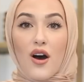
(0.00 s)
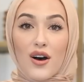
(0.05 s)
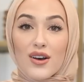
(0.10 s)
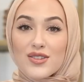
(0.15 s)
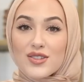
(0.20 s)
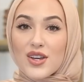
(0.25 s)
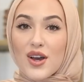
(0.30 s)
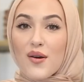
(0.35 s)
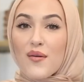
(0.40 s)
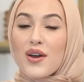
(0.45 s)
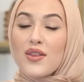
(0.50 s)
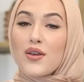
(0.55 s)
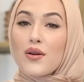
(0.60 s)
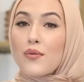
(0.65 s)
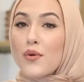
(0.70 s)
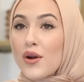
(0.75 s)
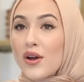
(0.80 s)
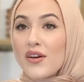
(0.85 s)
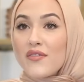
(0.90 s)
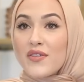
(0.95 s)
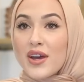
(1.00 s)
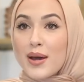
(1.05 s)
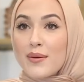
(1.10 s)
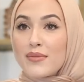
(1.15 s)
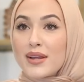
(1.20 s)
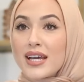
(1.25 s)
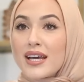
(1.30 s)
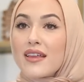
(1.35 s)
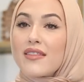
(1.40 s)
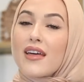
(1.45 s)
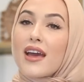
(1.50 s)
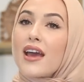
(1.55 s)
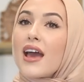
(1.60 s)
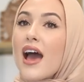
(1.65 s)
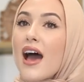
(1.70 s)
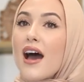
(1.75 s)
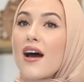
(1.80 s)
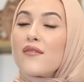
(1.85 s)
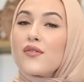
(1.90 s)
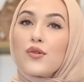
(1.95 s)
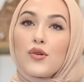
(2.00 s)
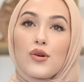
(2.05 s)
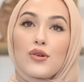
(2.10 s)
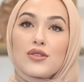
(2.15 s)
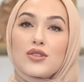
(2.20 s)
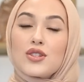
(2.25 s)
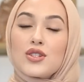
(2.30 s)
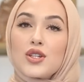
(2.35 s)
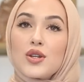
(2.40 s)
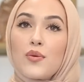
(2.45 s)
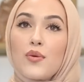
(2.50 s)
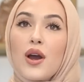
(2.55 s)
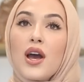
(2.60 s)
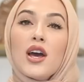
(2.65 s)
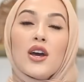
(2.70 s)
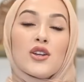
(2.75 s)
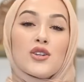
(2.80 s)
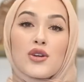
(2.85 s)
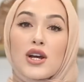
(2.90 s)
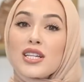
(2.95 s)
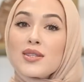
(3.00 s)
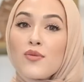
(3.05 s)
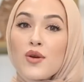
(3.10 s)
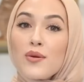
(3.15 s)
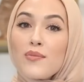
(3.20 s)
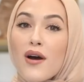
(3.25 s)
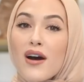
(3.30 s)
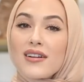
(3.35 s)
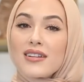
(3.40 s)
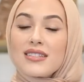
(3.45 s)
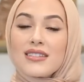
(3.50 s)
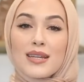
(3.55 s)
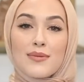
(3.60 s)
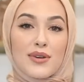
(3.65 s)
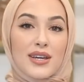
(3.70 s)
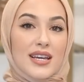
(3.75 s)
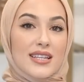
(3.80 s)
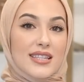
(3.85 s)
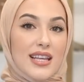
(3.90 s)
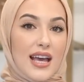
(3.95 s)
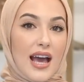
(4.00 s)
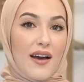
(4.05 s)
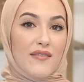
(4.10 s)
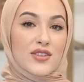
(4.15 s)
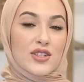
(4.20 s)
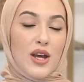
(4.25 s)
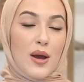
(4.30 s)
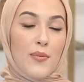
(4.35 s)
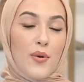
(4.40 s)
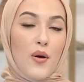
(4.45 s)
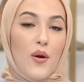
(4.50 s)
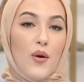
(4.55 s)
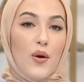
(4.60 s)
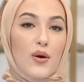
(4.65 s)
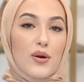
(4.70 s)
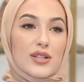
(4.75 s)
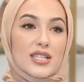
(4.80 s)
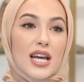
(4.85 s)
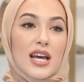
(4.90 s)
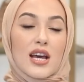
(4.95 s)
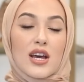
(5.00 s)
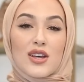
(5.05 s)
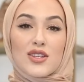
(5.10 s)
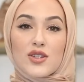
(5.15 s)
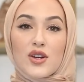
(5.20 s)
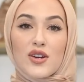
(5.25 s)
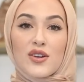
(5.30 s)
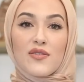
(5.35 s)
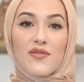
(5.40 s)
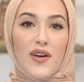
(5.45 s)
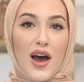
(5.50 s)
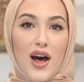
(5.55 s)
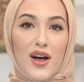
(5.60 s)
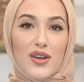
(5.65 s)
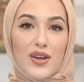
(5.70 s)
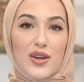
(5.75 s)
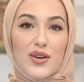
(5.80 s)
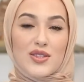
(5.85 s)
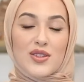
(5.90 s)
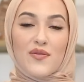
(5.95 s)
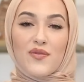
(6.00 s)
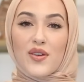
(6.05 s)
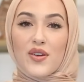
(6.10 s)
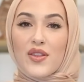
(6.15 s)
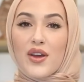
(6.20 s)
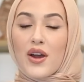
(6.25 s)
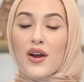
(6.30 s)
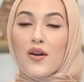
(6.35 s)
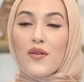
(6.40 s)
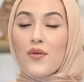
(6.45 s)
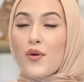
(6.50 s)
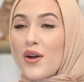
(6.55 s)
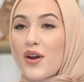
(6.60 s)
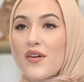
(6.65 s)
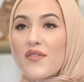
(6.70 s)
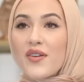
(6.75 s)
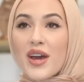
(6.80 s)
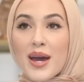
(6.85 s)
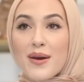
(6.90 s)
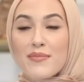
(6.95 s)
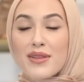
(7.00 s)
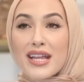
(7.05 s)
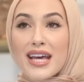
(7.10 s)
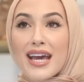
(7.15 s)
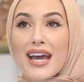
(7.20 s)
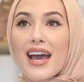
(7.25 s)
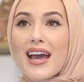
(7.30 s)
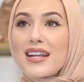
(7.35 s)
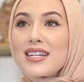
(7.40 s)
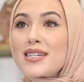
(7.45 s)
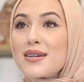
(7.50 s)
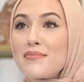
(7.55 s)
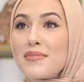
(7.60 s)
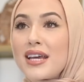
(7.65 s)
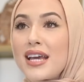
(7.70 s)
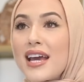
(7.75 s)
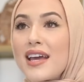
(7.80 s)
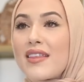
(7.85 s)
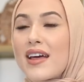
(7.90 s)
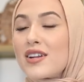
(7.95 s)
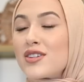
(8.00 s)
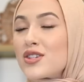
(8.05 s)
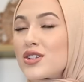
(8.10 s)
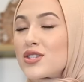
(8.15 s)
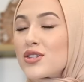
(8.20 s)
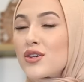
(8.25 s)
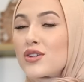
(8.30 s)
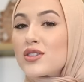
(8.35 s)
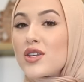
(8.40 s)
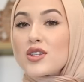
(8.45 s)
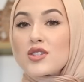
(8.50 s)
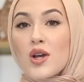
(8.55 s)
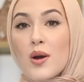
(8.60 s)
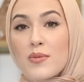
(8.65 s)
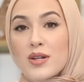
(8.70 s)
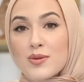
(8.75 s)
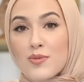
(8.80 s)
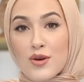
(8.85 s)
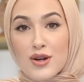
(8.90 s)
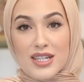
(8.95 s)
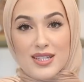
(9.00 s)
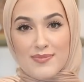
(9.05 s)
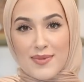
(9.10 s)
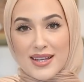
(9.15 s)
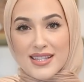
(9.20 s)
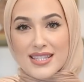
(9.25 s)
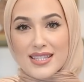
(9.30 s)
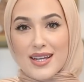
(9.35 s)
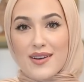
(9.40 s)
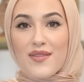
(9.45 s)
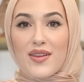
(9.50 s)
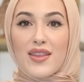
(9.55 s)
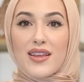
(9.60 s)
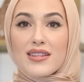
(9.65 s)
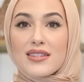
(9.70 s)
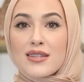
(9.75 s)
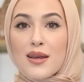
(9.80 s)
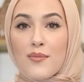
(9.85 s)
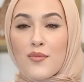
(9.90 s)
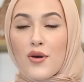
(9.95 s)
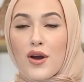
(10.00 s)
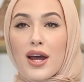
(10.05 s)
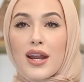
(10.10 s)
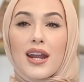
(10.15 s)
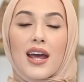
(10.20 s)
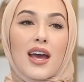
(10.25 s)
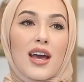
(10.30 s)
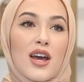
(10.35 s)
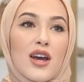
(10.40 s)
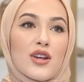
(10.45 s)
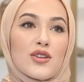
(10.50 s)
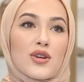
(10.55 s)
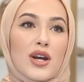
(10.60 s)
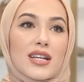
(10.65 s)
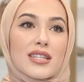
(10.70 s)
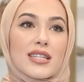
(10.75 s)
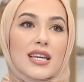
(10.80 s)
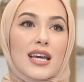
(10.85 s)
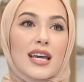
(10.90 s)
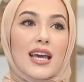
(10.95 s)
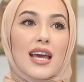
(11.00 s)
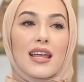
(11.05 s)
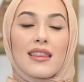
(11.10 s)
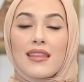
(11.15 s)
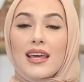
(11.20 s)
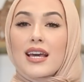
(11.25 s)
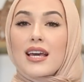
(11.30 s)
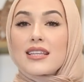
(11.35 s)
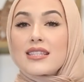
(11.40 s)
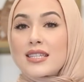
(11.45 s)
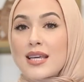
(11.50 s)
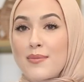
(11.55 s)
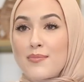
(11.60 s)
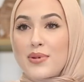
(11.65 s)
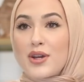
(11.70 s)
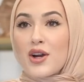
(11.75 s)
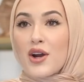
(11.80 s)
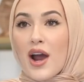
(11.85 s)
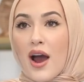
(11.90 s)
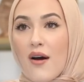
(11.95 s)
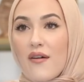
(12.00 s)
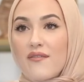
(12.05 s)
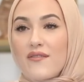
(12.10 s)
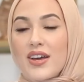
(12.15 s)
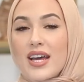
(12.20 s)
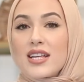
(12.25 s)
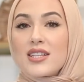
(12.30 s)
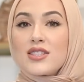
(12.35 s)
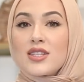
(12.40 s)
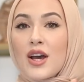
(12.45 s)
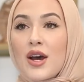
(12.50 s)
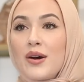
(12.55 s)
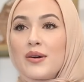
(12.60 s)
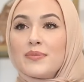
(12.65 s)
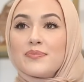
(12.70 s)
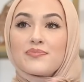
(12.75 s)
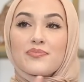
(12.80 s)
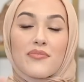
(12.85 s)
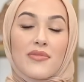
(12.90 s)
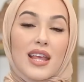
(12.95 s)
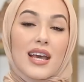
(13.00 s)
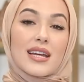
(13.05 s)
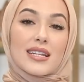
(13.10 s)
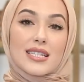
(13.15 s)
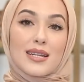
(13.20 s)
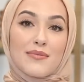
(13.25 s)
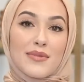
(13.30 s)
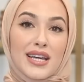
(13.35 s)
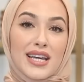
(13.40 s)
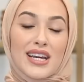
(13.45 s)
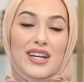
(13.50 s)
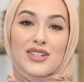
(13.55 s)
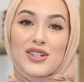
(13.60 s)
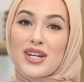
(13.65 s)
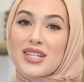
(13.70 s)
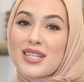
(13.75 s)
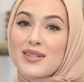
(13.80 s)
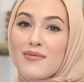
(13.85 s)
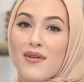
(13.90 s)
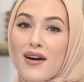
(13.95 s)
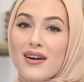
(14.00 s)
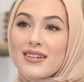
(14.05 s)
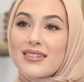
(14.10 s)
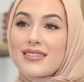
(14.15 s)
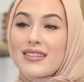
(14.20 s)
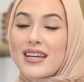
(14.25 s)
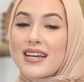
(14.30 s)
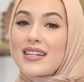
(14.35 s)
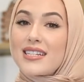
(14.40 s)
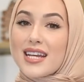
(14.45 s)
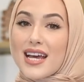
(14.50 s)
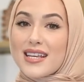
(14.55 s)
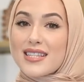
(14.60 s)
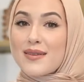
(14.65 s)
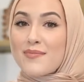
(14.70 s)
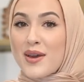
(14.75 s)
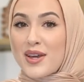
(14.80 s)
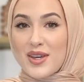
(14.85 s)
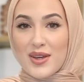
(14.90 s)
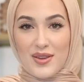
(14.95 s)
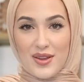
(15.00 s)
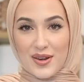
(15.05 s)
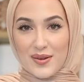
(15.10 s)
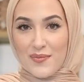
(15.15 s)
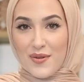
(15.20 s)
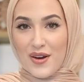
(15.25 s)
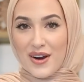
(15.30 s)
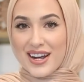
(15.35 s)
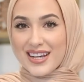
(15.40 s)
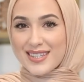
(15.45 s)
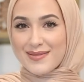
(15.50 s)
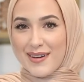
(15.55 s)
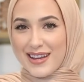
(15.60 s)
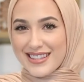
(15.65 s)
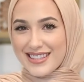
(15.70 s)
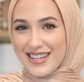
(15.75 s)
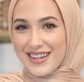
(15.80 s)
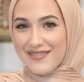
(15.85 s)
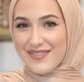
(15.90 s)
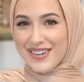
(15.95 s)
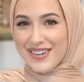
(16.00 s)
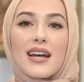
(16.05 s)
Also, in the royal family, they have rules to dress more modestly because they have to uphold certain values for their royal family, and to me that just looks so much more expensive than someone dressing in like a skimpier outfit. So To me, dressing modestly does make you look more expensive.